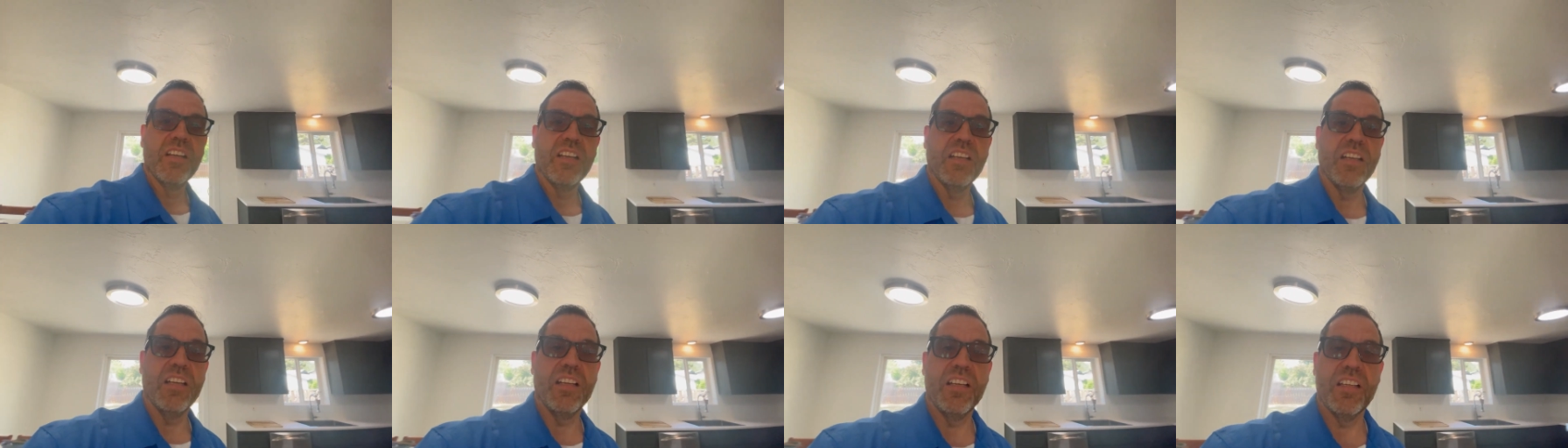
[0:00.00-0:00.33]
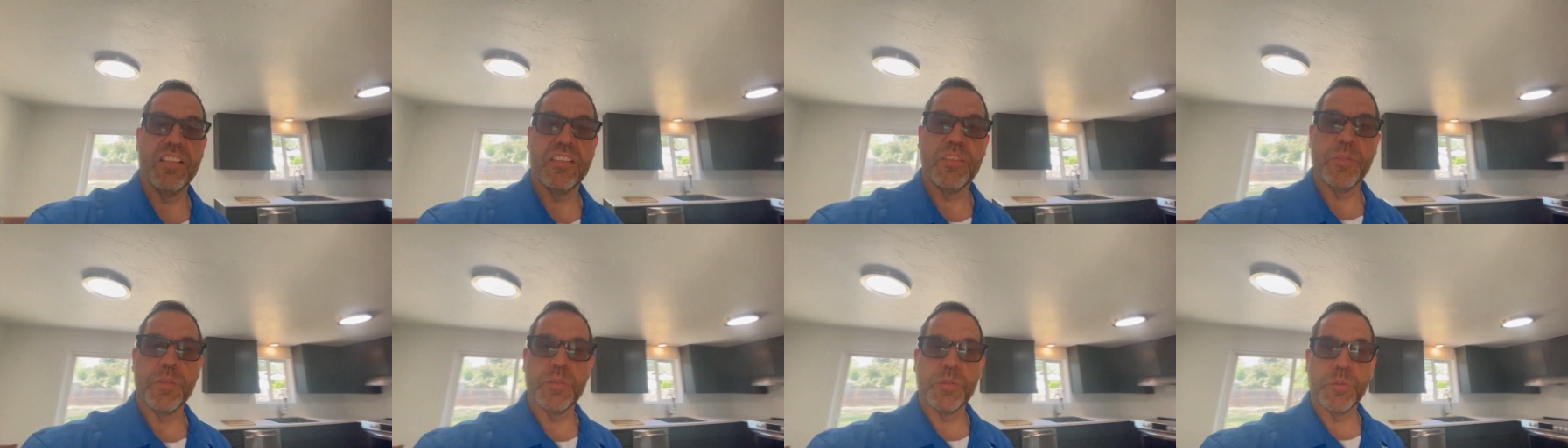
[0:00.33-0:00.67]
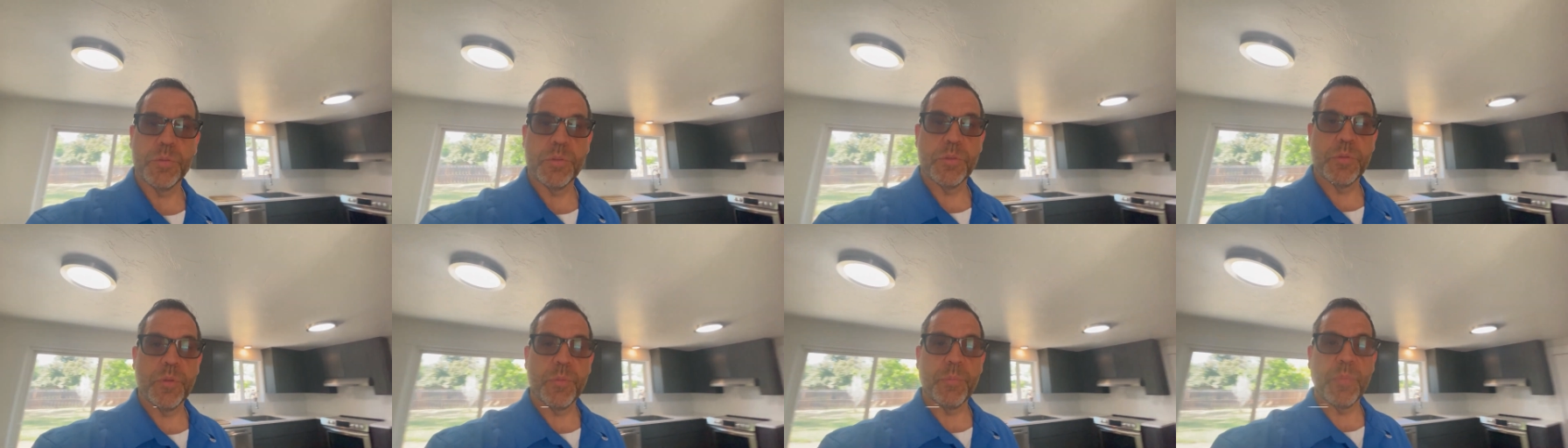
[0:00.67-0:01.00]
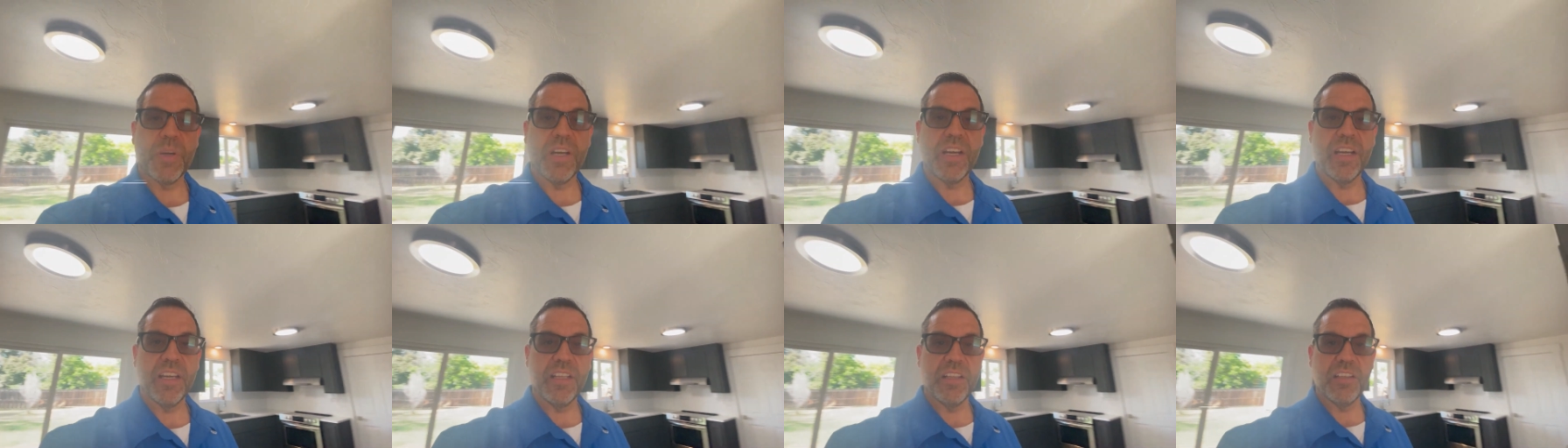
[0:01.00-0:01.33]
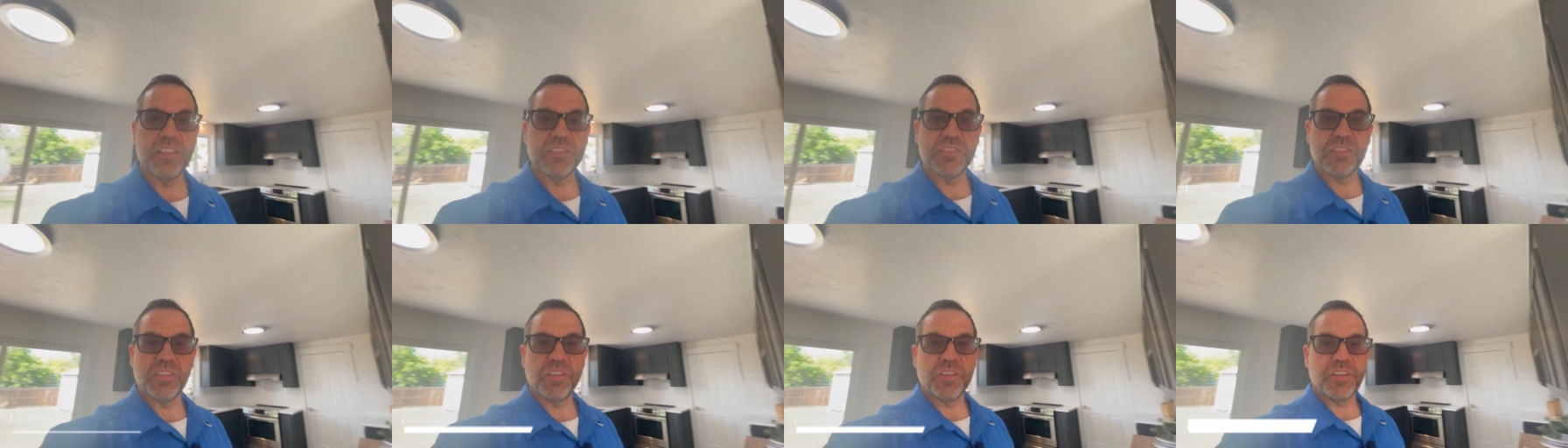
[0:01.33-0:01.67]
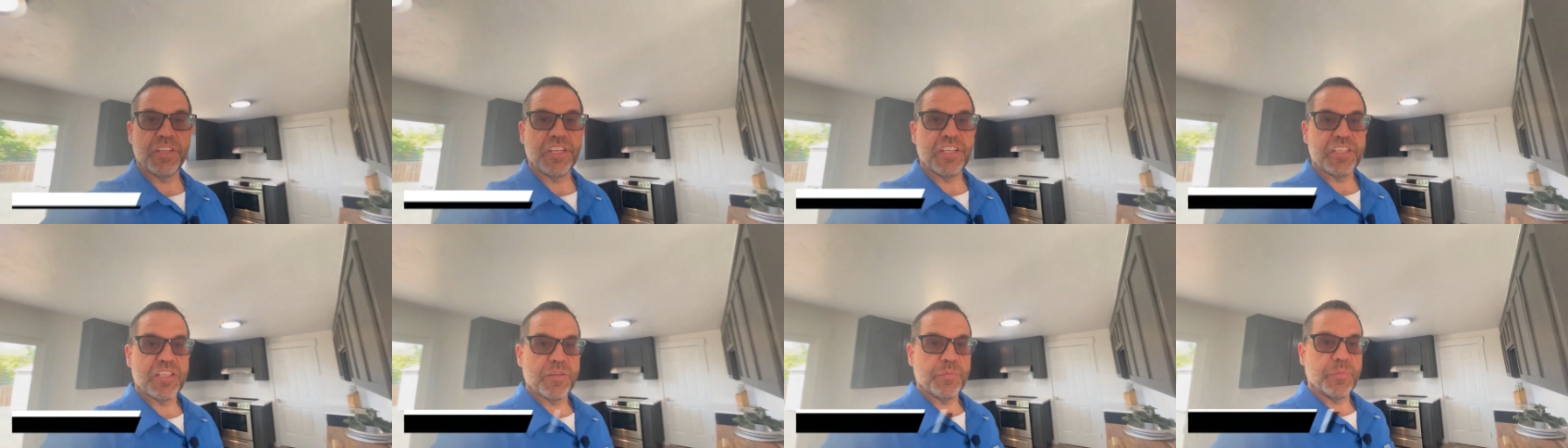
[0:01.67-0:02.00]
Uh, so as we swing behind, there's a little
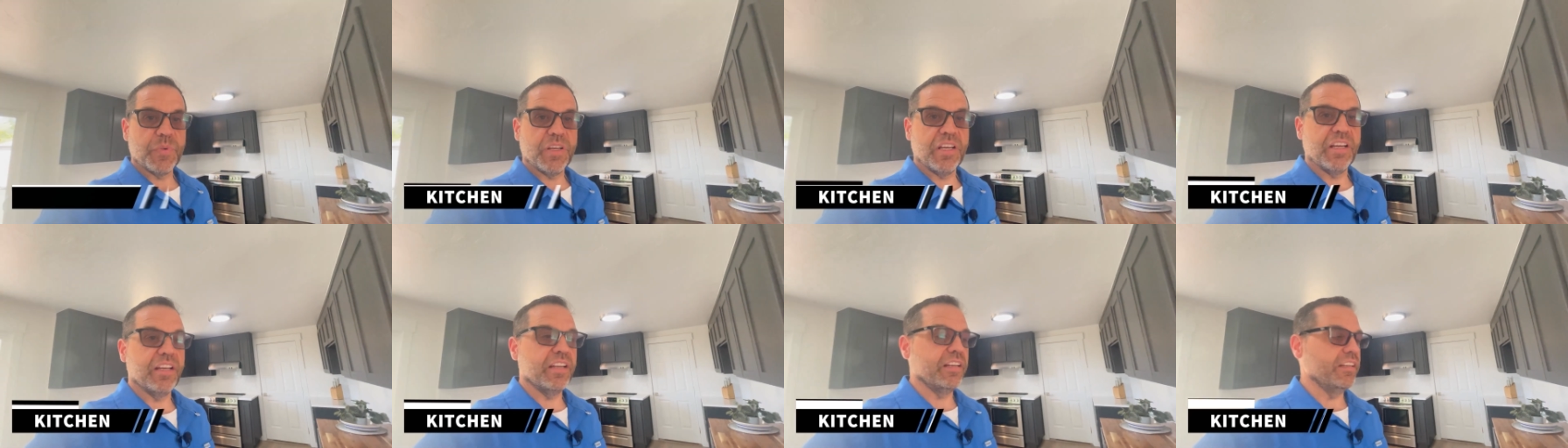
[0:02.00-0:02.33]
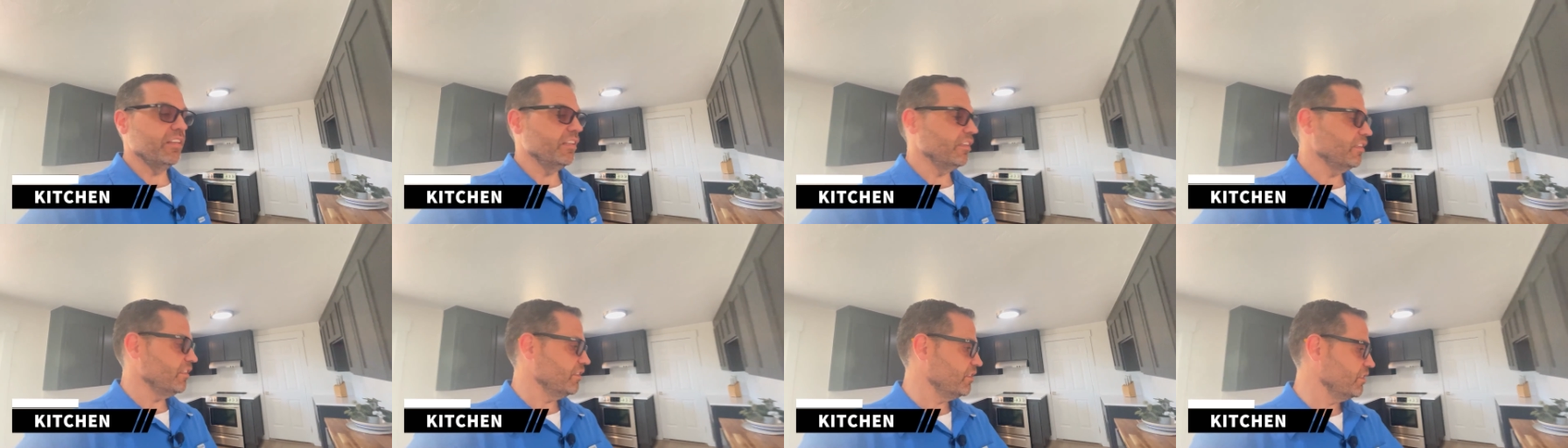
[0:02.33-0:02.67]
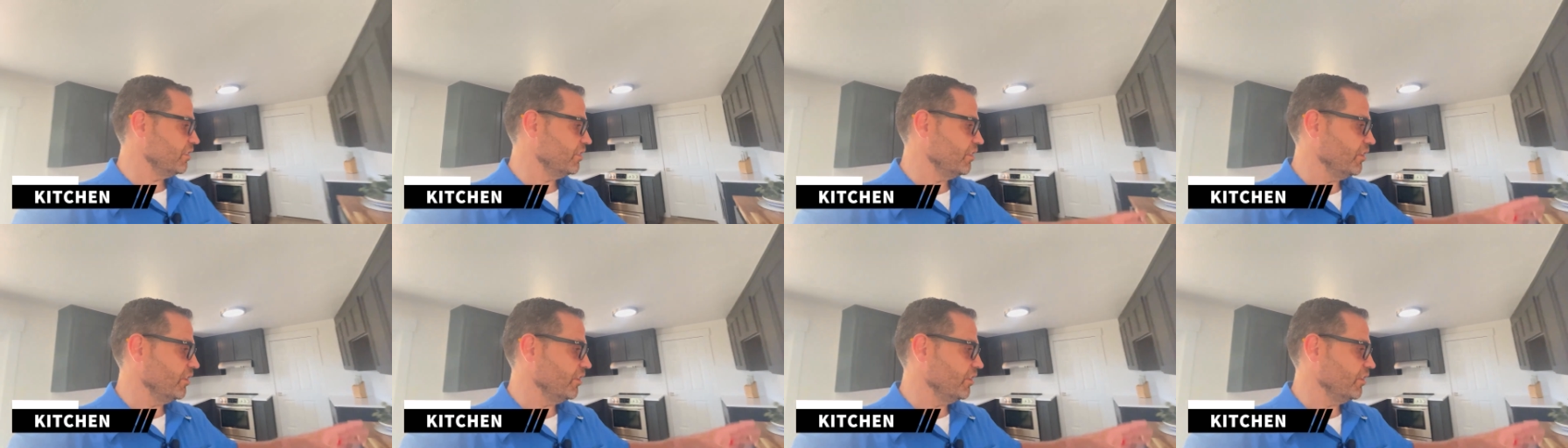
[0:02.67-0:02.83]
kitchen behind us.